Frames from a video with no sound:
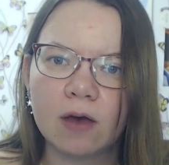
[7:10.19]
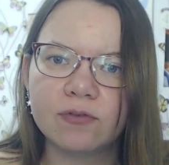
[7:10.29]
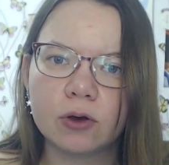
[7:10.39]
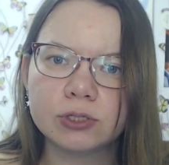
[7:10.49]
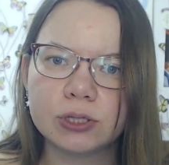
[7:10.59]

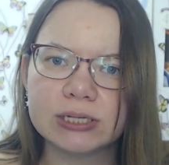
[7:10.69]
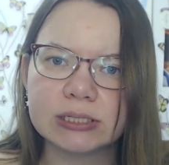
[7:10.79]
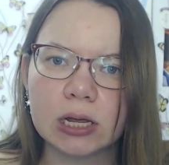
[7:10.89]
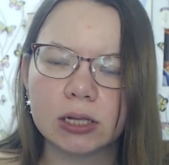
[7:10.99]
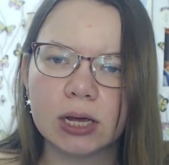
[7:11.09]
First, the
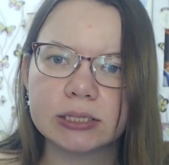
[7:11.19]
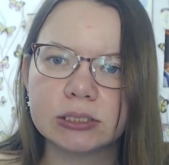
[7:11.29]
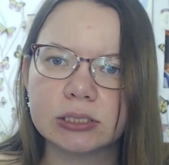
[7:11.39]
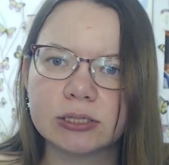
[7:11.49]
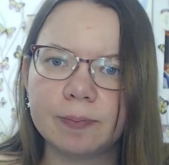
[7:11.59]
stellar has
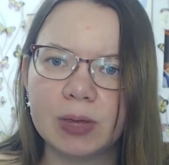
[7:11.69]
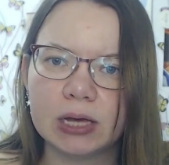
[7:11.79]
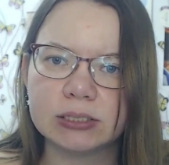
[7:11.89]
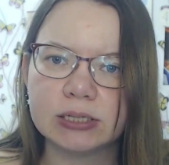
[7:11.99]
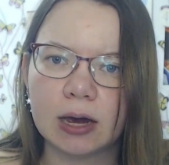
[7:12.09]

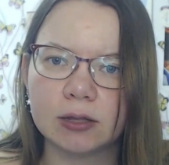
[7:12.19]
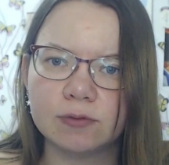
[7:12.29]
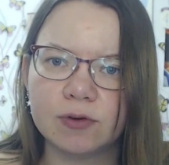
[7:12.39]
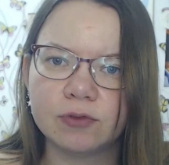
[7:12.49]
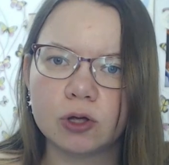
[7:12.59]
disappeared. Second,
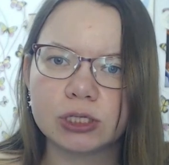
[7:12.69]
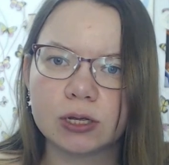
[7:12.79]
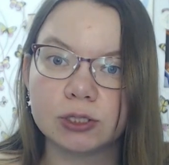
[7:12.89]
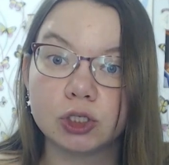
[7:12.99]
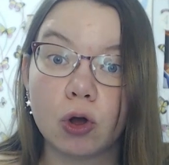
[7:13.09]
we've lost
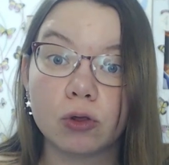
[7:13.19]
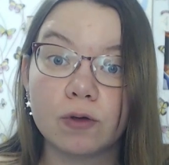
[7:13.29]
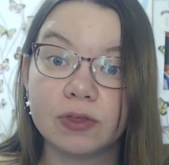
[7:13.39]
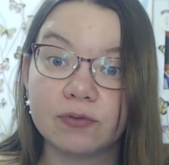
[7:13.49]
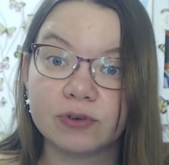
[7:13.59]
control
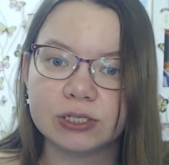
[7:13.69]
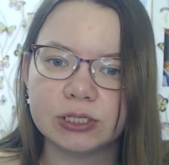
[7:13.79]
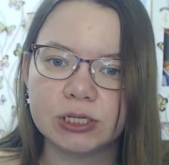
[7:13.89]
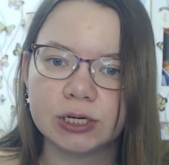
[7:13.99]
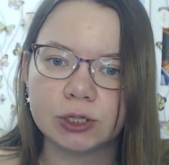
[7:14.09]
of the
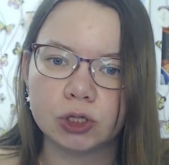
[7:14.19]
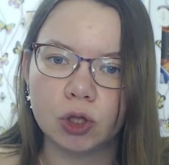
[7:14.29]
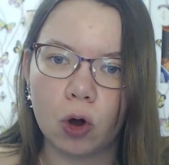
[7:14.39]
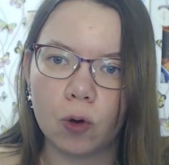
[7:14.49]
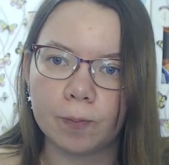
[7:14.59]
Frontier
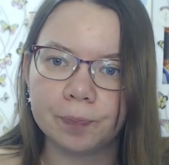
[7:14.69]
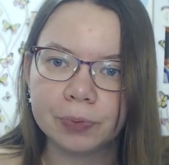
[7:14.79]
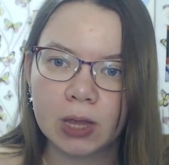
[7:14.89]
Dome.